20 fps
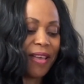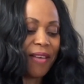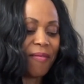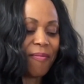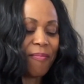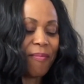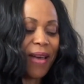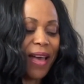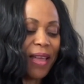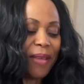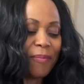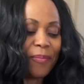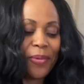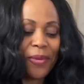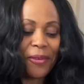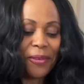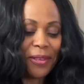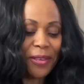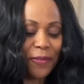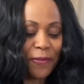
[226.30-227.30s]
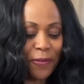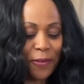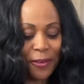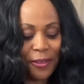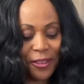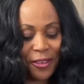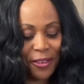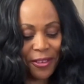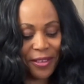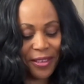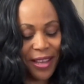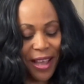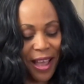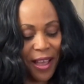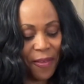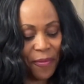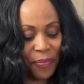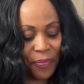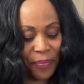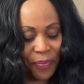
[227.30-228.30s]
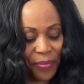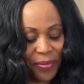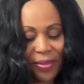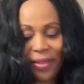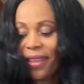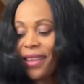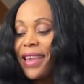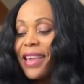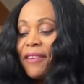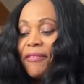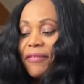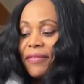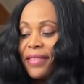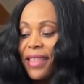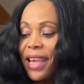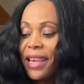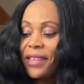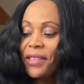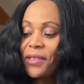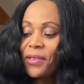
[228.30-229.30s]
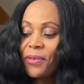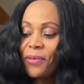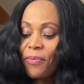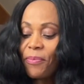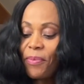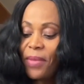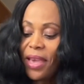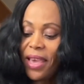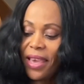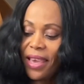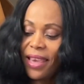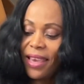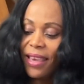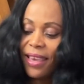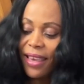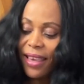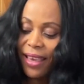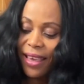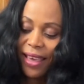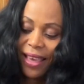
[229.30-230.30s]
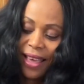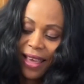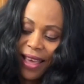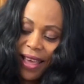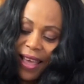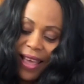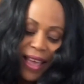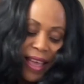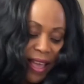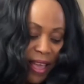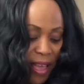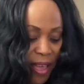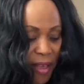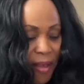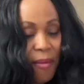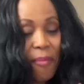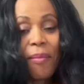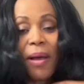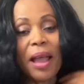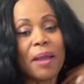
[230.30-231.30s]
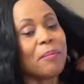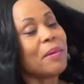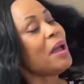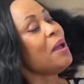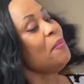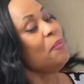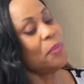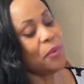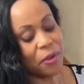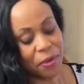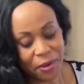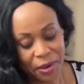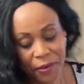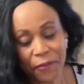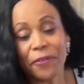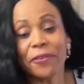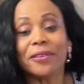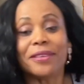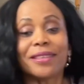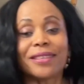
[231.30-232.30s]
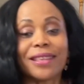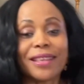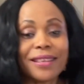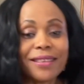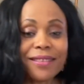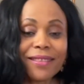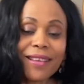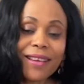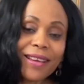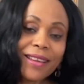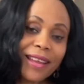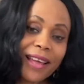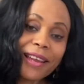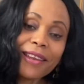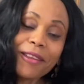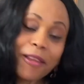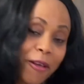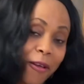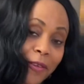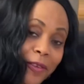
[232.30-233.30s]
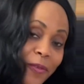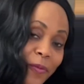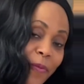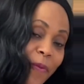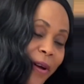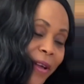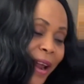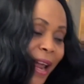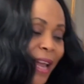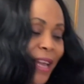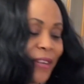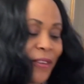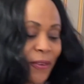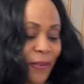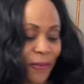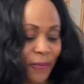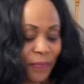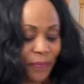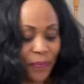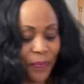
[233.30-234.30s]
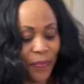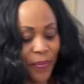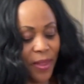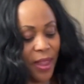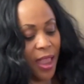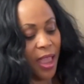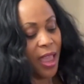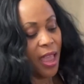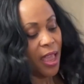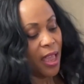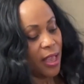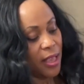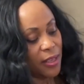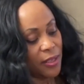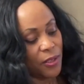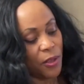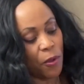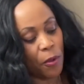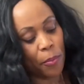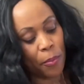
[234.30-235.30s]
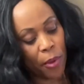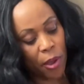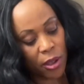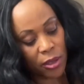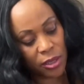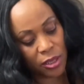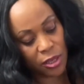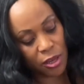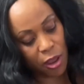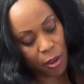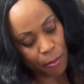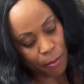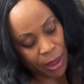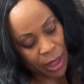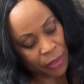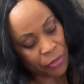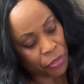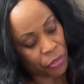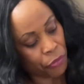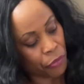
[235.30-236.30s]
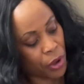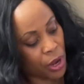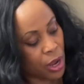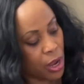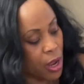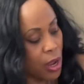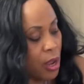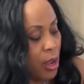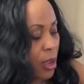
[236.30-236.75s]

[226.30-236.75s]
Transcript: my beautiful juicer, gifted to me by my beautiful sister that loves what I do. So box number three